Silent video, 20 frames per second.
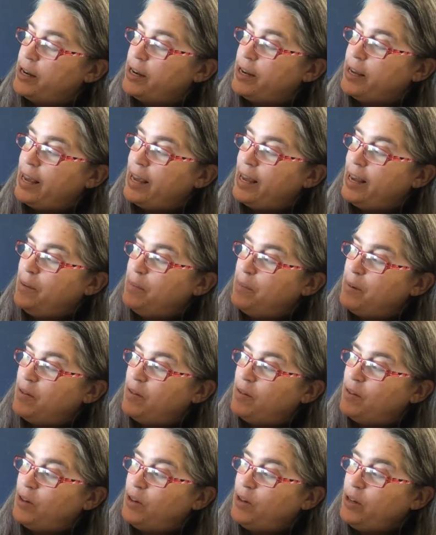a game
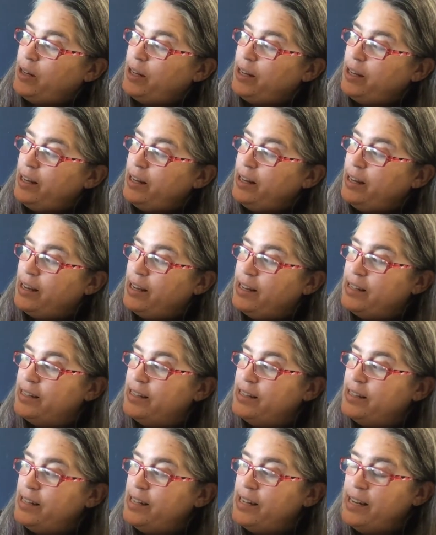of looking and
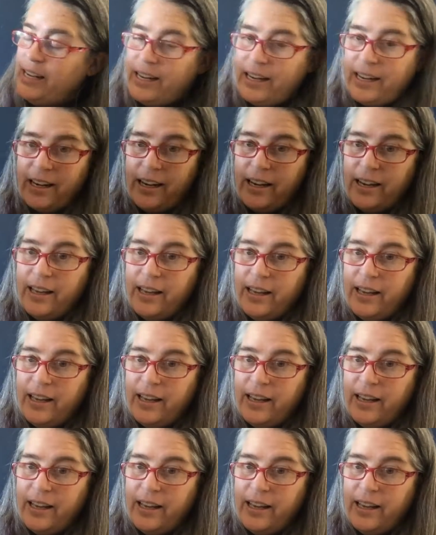seeing.